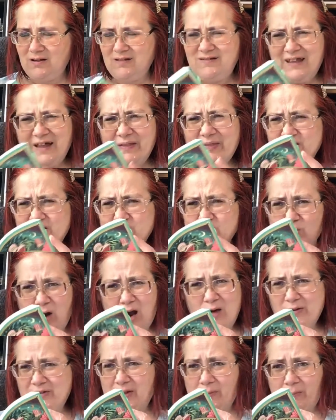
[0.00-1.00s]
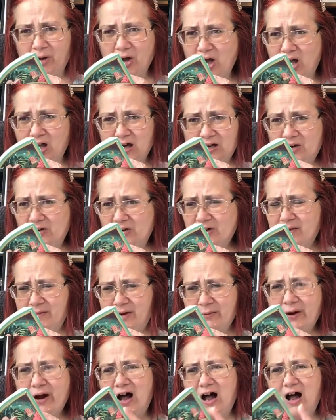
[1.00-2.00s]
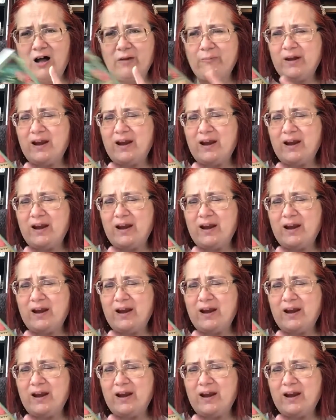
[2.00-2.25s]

Nothing's wrong with the book, don't get me wrong,